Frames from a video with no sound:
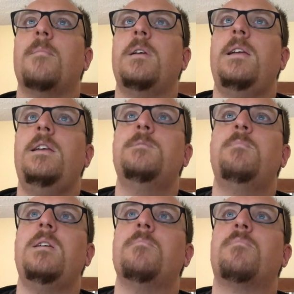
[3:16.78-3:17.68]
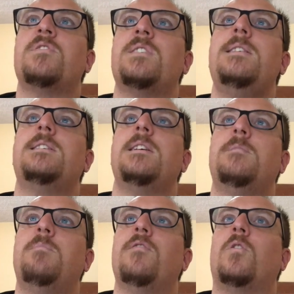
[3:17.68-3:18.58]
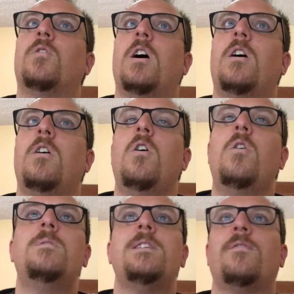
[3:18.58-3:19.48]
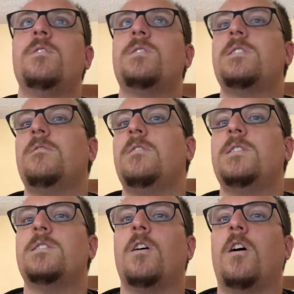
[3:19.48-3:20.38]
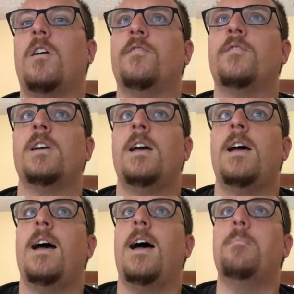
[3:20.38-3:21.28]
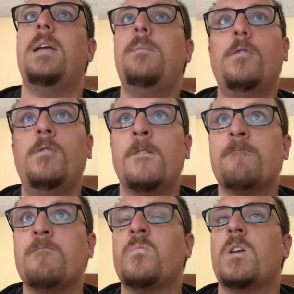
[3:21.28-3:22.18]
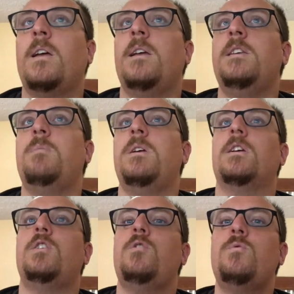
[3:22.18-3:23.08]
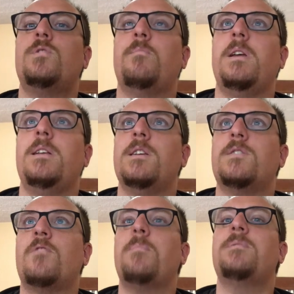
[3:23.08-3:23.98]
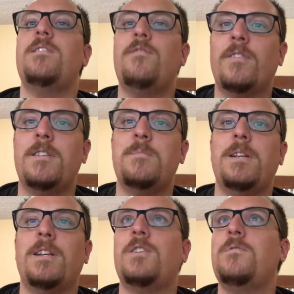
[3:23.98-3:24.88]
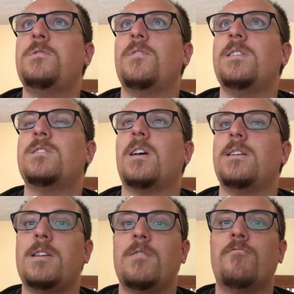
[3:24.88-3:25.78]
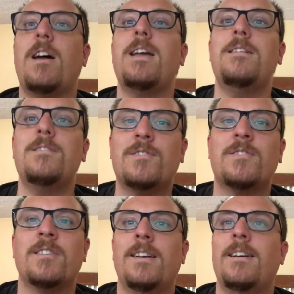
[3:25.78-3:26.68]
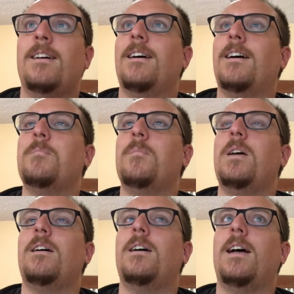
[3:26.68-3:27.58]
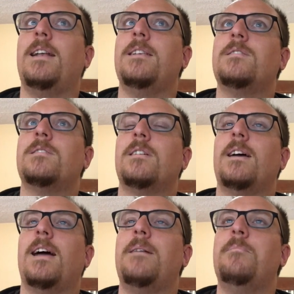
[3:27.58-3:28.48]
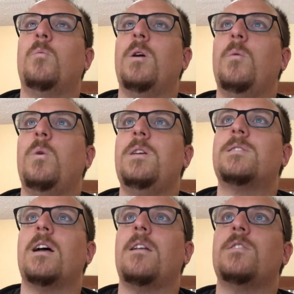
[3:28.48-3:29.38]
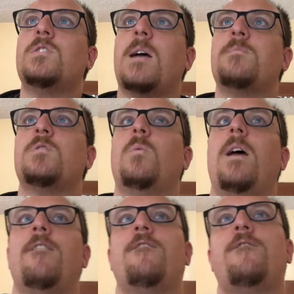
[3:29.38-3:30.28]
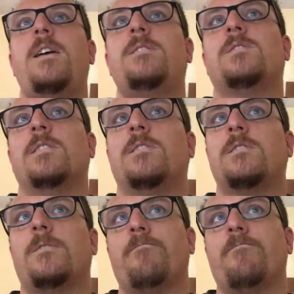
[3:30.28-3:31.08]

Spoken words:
He's being presented before a whole different series of people. He's been accused of being disruptive. He's been accused of inciting riots. We start the chapter where Festus